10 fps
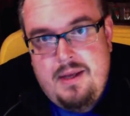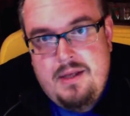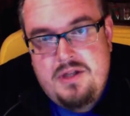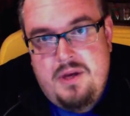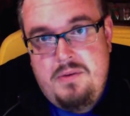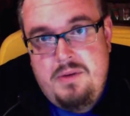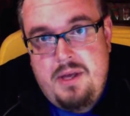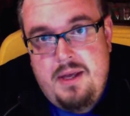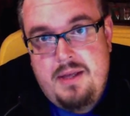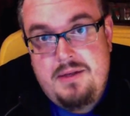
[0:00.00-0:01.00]
So,
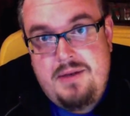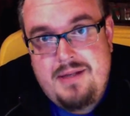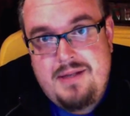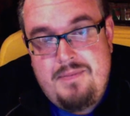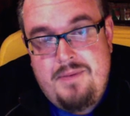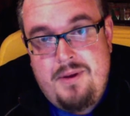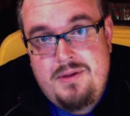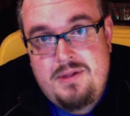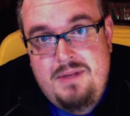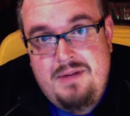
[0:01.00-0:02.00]
until next time, folks,
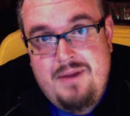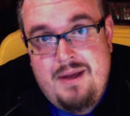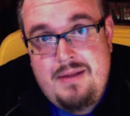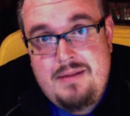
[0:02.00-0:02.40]
Speak Fan,